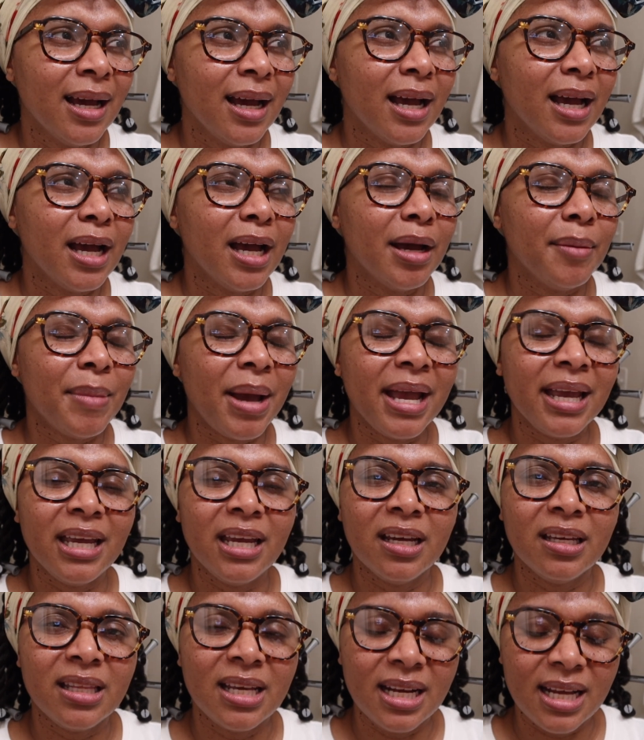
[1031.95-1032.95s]
I
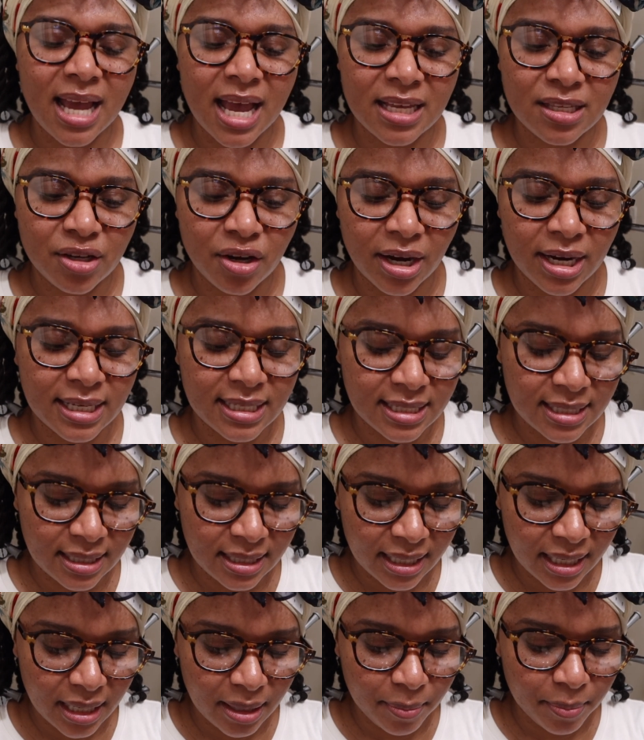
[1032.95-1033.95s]
hear that it has great
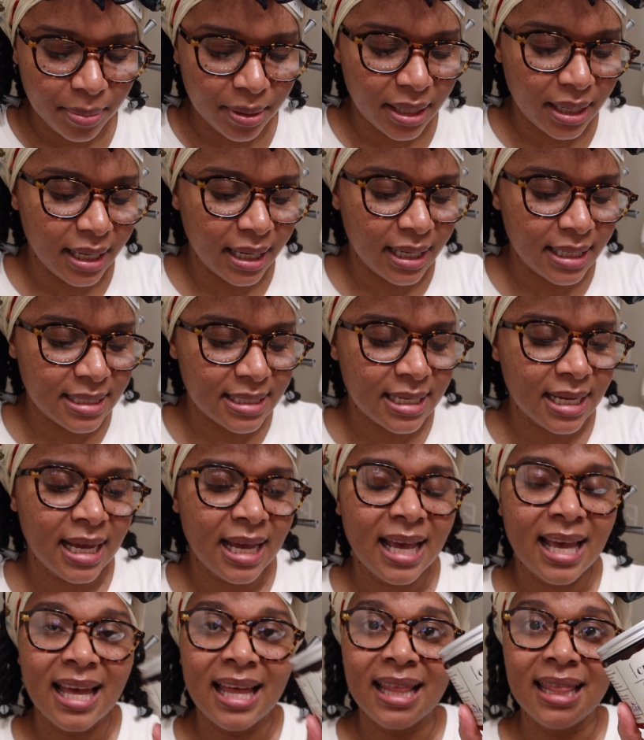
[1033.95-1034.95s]
slip, but
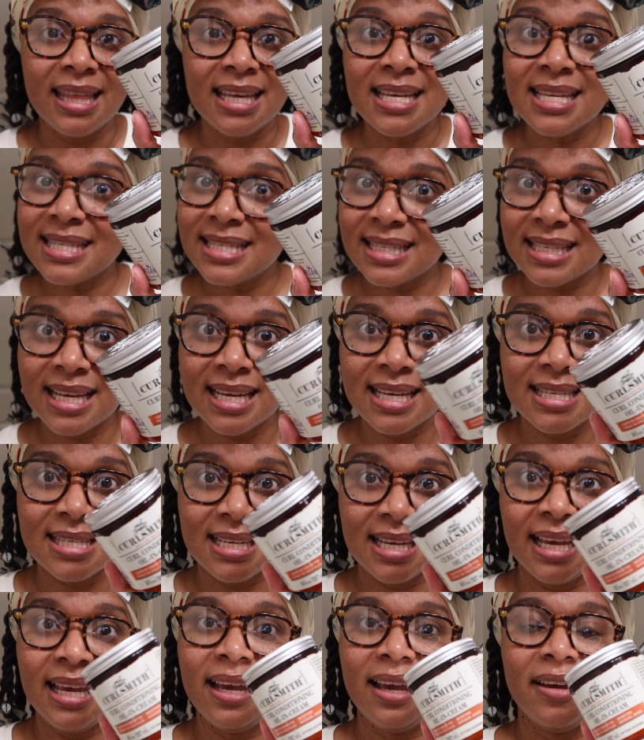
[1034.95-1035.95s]
this is
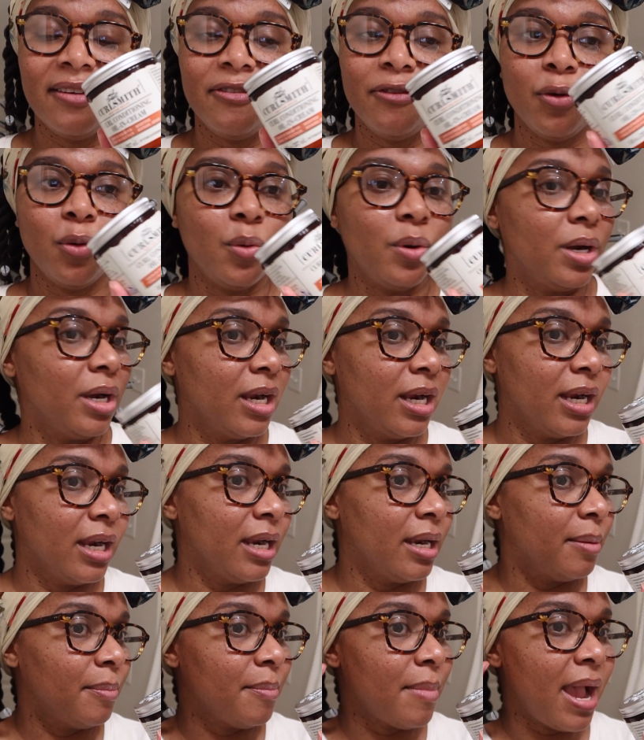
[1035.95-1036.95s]
it
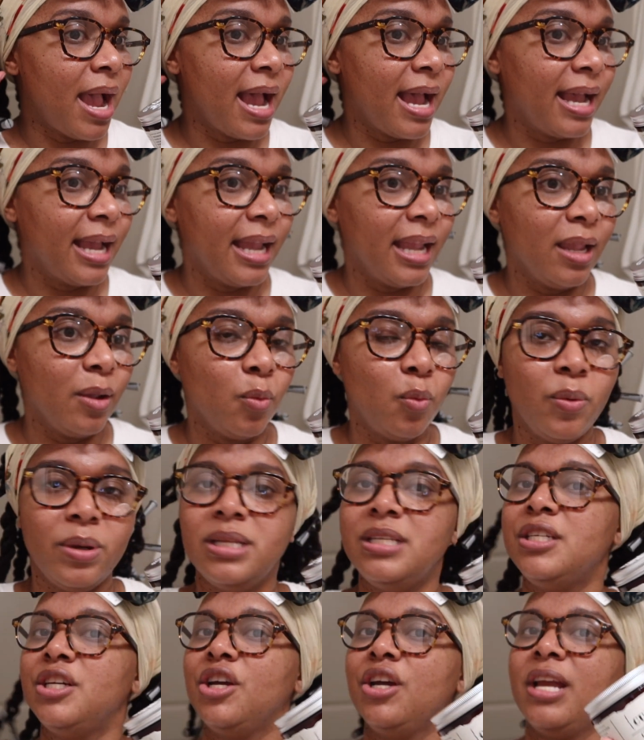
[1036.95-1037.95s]
for my
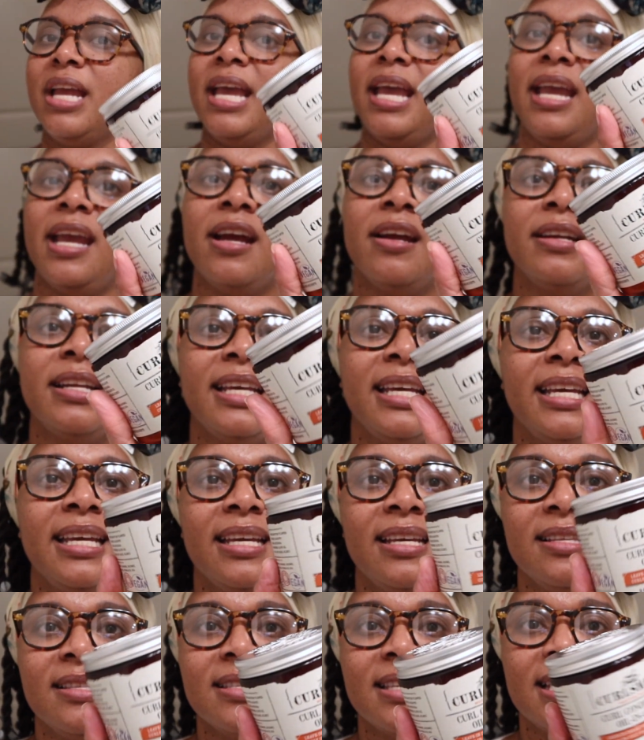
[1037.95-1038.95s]
winter care
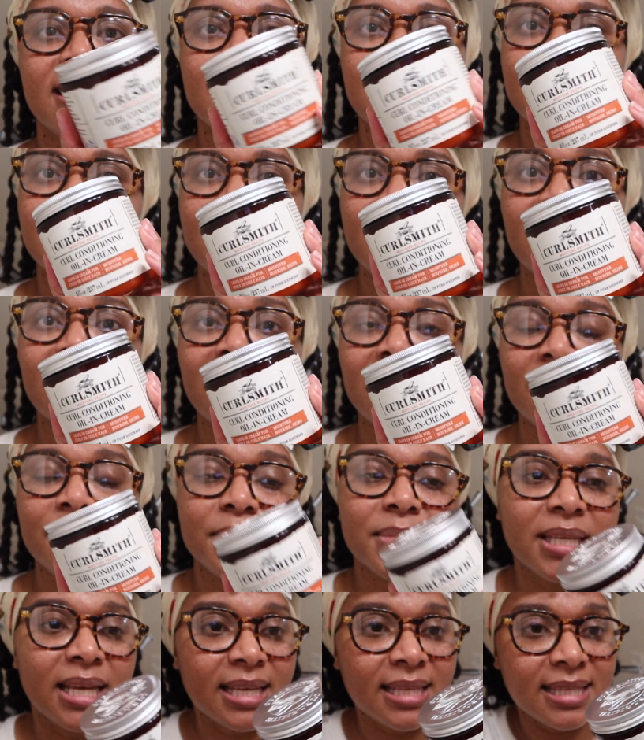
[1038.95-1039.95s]
needs. It
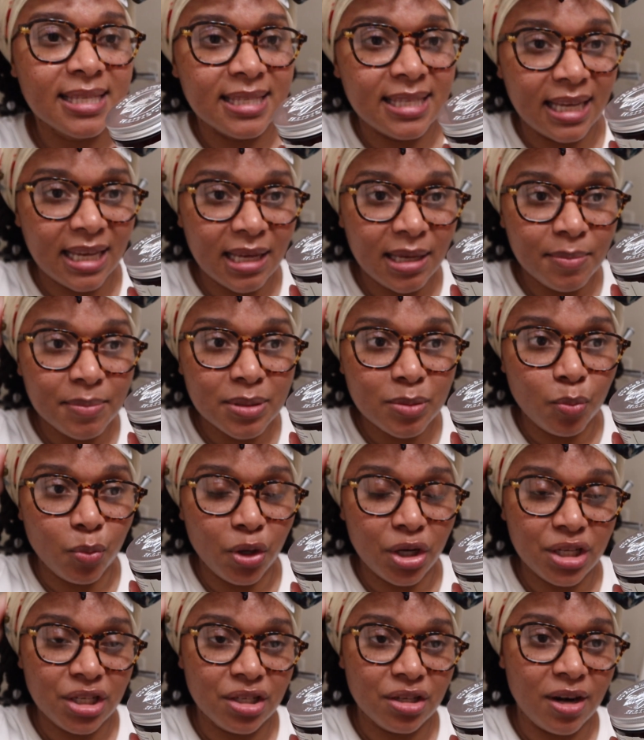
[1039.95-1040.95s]
seems
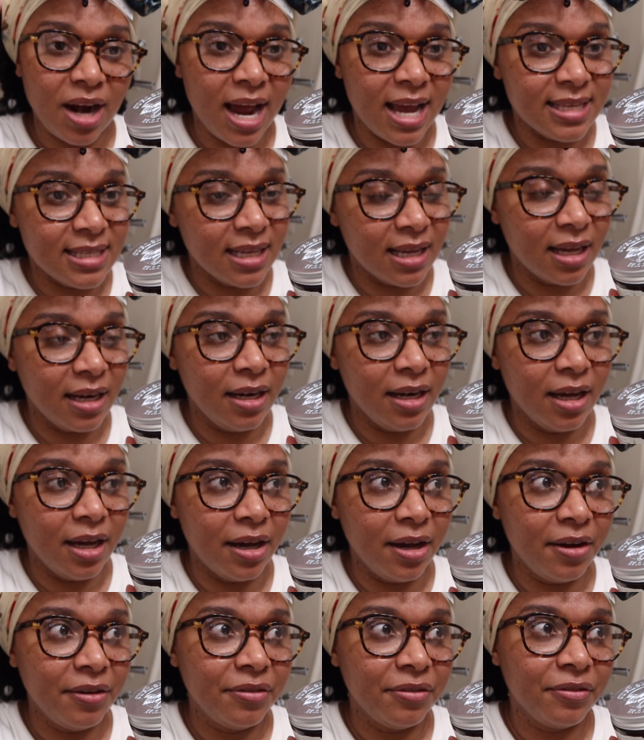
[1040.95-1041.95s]
moisturizing
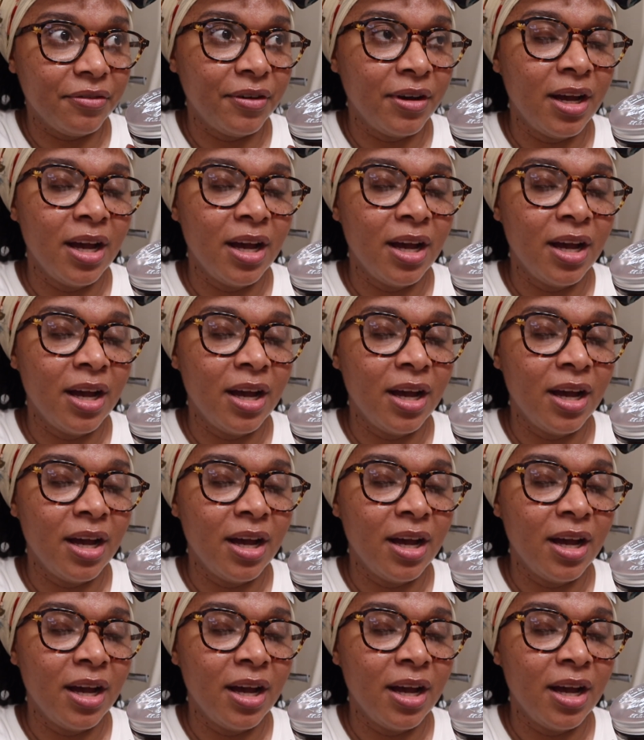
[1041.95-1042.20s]
enough.